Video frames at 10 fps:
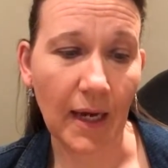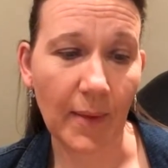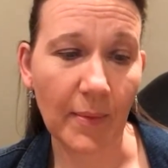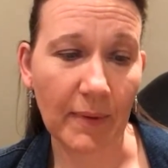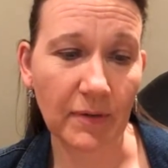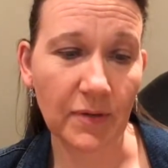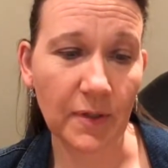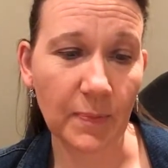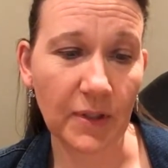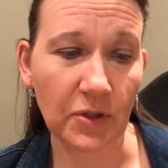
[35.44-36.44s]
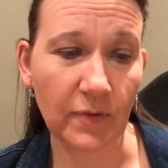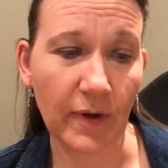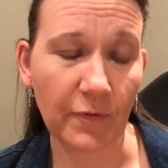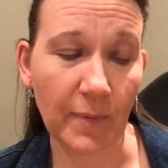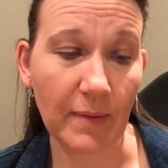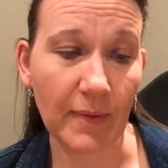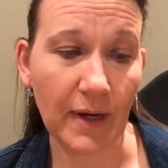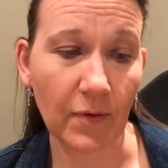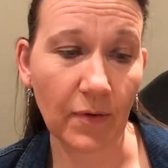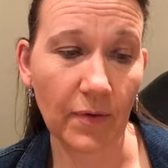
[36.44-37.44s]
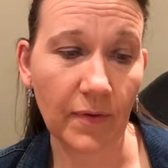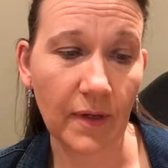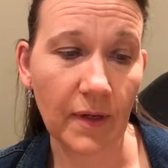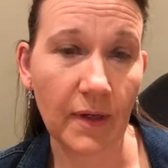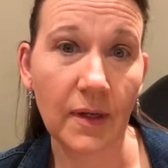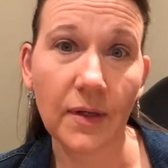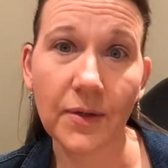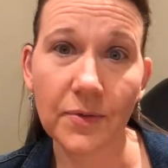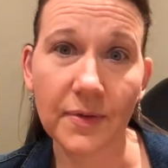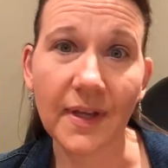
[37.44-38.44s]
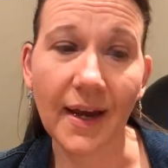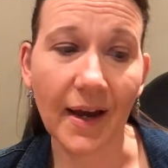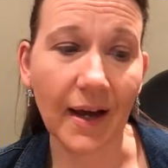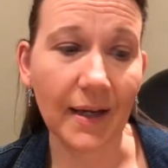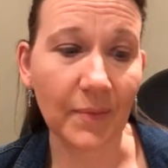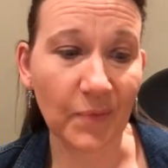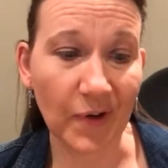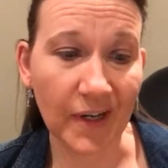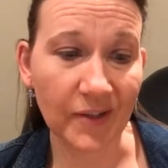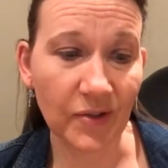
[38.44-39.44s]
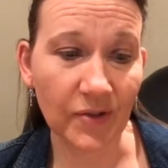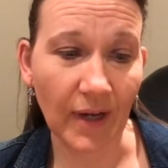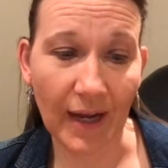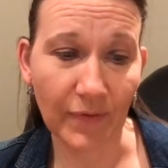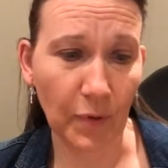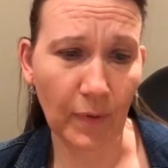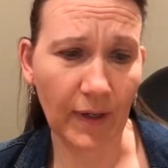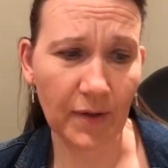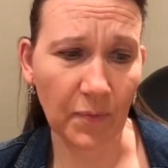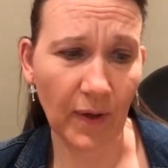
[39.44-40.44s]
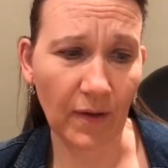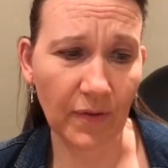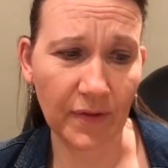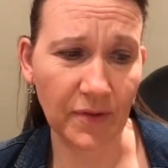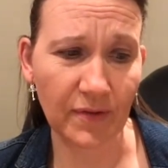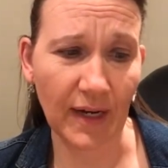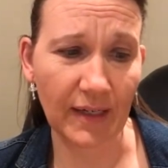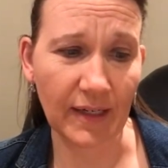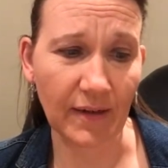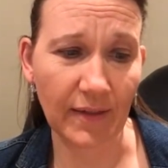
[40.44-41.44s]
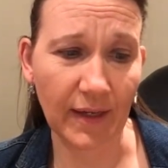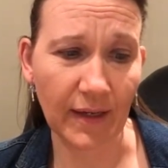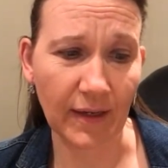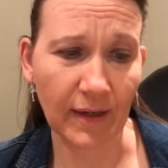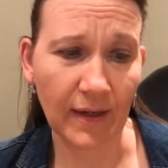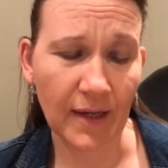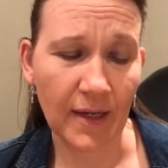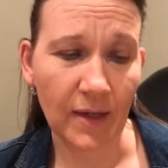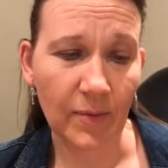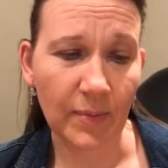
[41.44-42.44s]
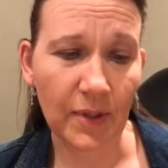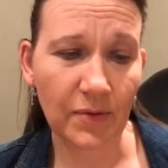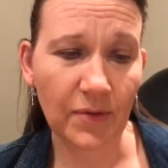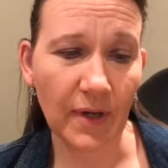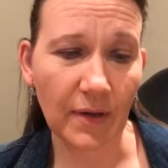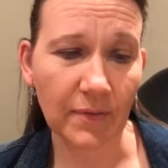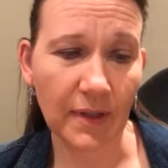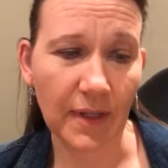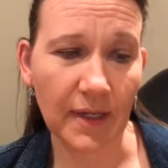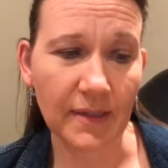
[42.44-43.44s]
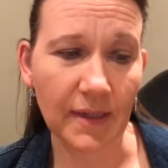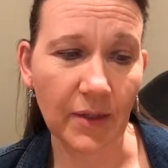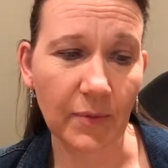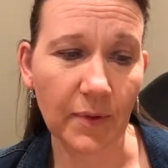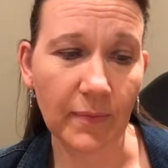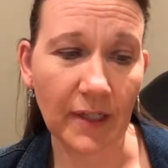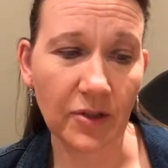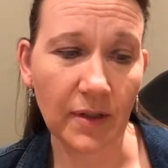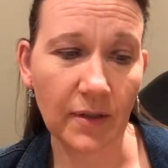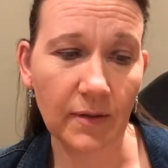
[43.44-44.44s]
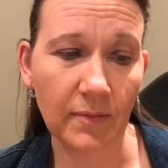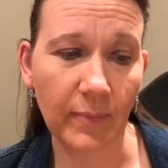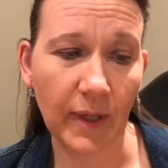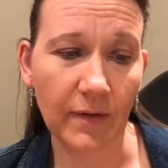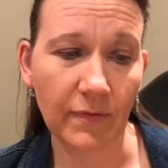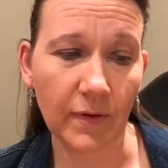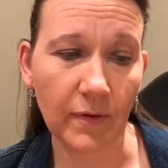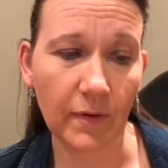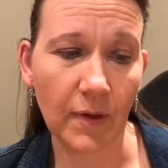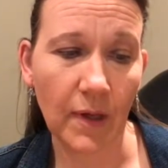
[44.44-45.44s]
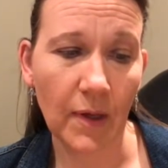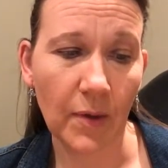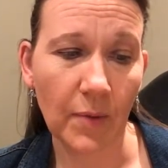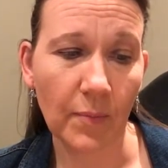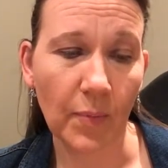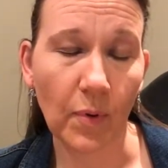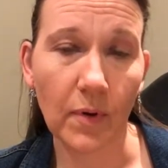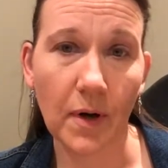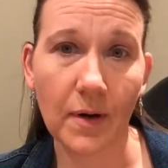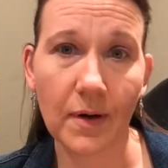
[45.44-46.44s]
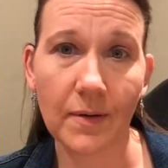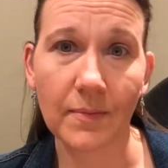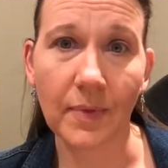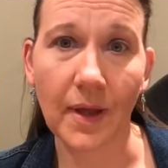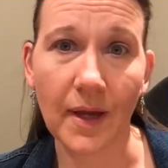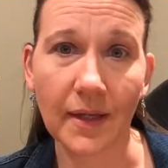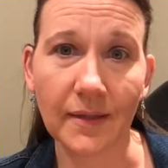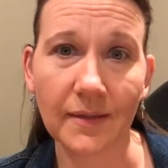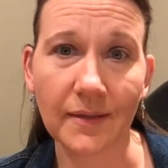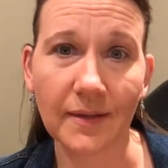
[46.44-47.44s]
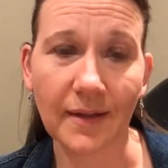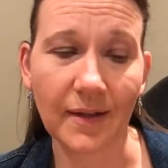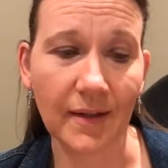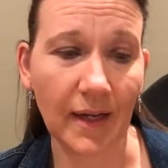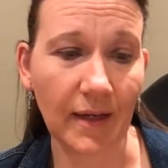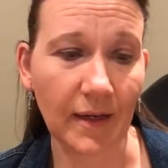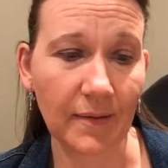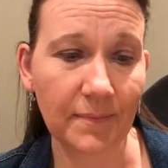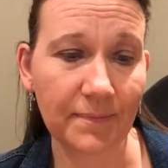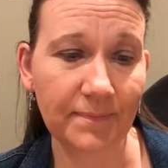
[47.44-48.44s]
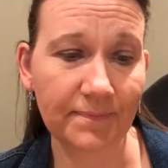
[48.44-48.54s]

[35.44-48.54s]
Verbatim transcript: I'm about to spit you out of my mouth. You say, I am rich, I have acquired wealth and do not need a thing. But you do not realize that you are wretched, pitiful, poor, blind, and naked.